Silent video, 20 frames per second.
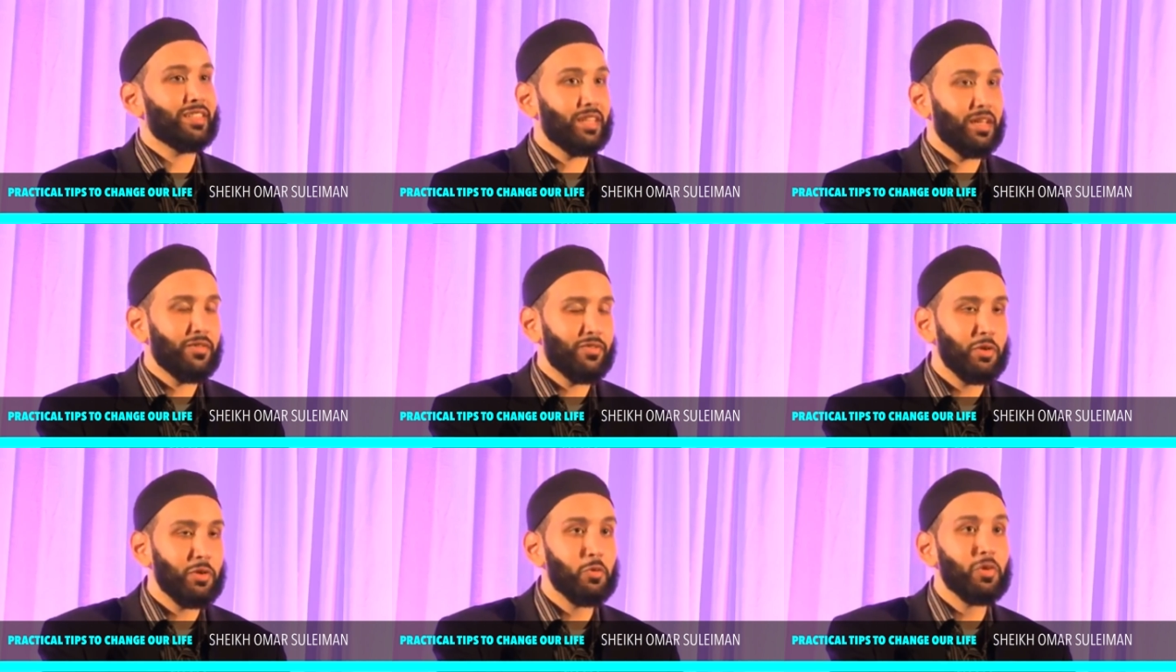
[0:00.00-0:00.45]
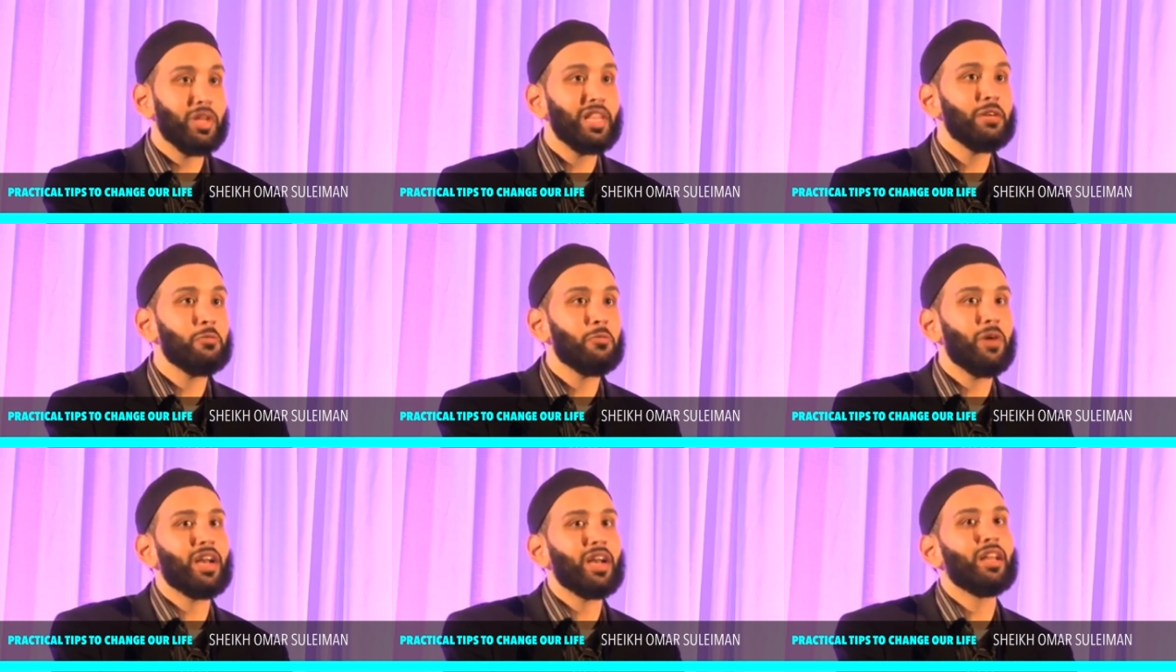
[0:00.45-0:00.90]
if you
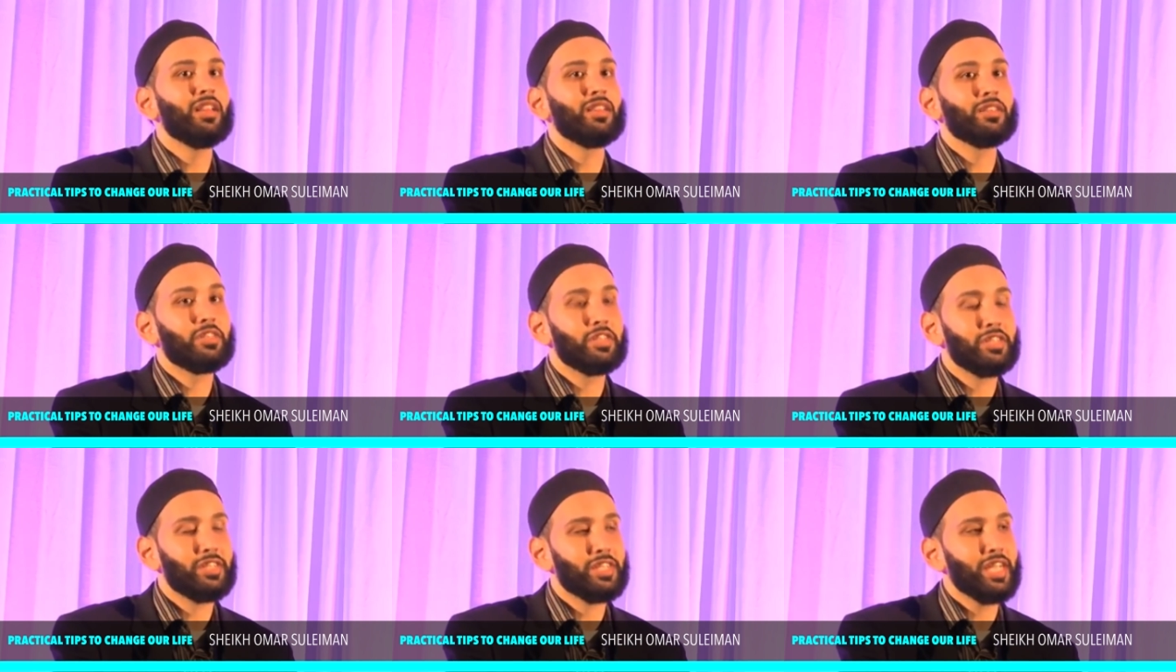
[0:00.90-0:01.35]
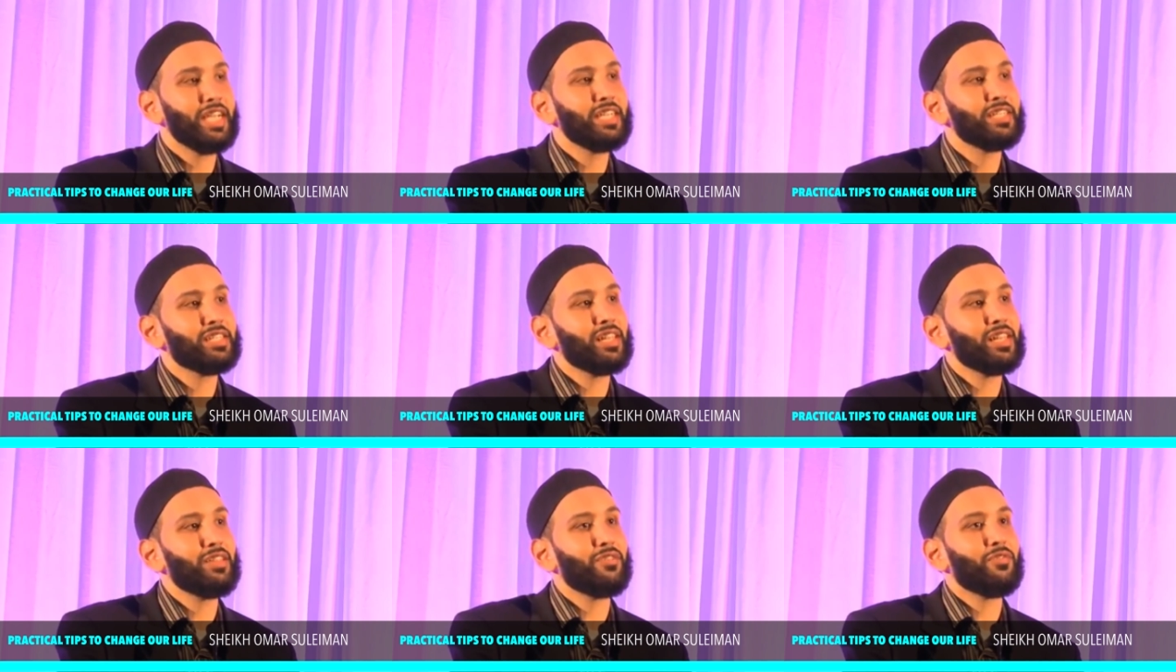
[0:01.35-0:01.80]
really want to
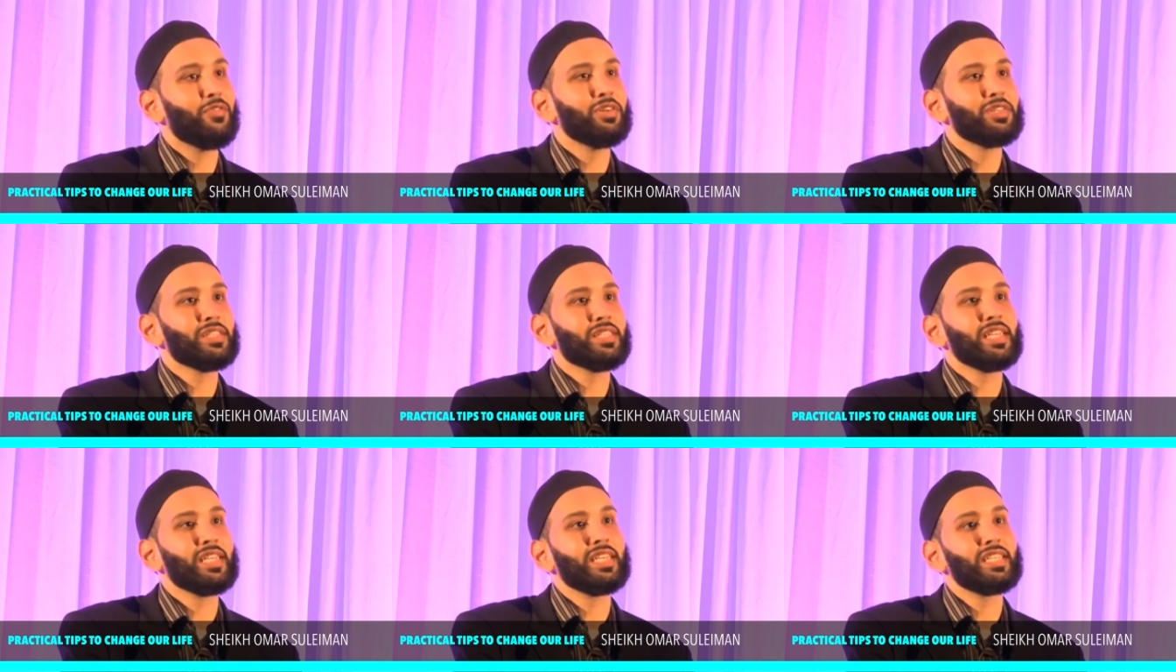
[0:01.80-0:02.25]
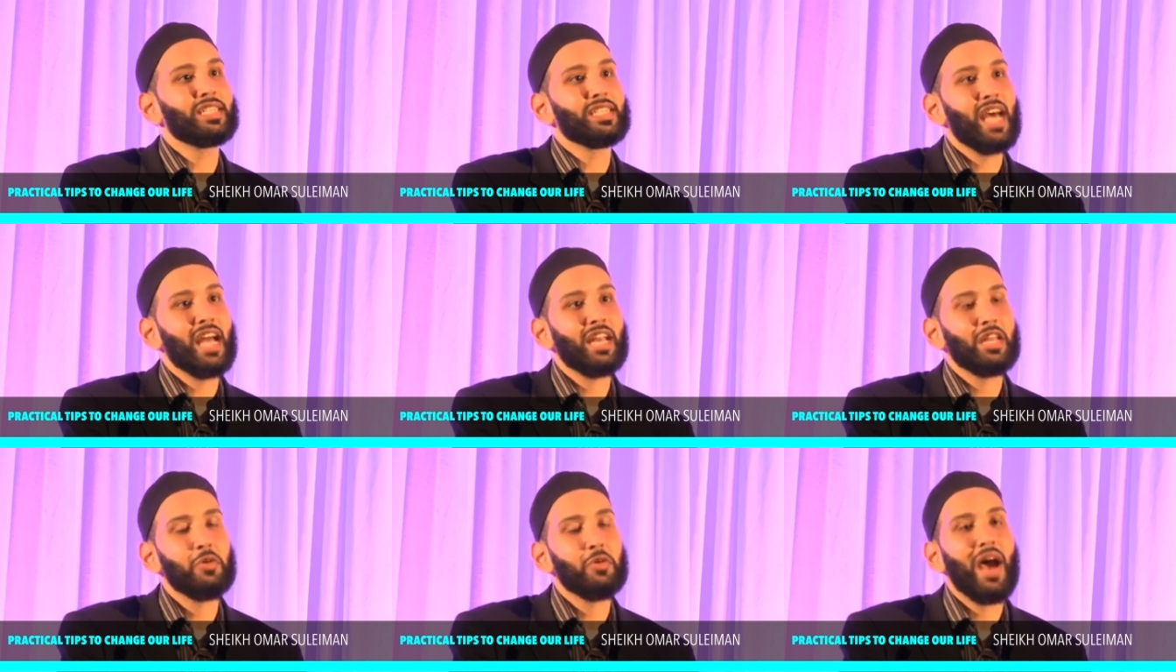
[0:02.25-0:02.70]
change, then the first thing is
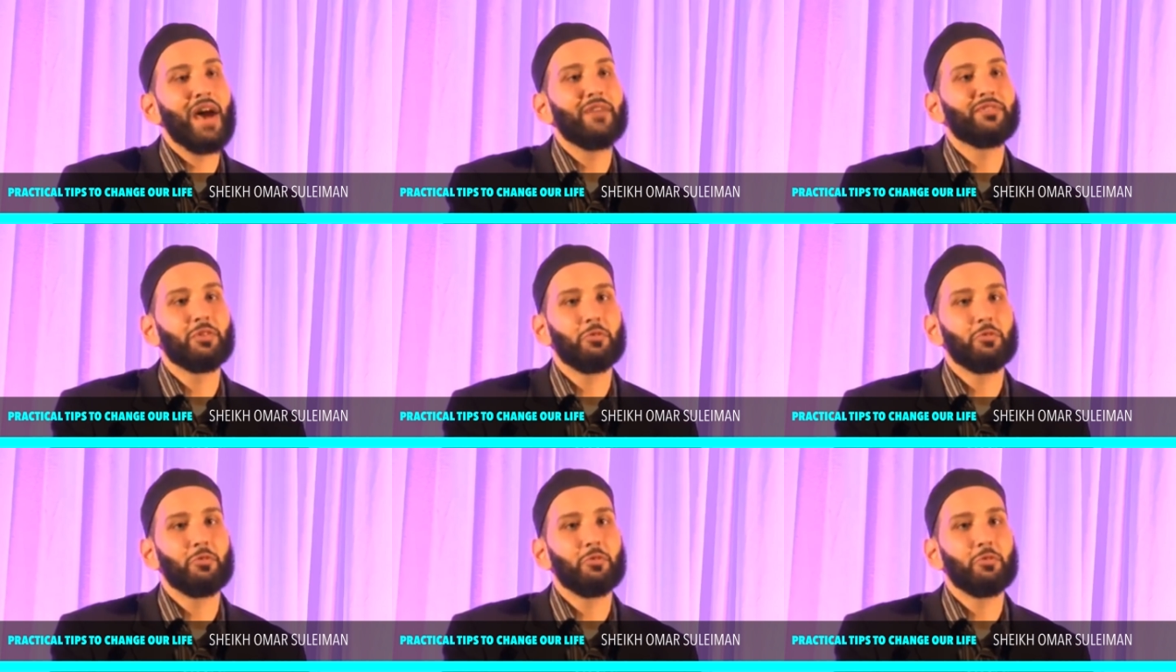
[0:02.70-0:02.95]
that you have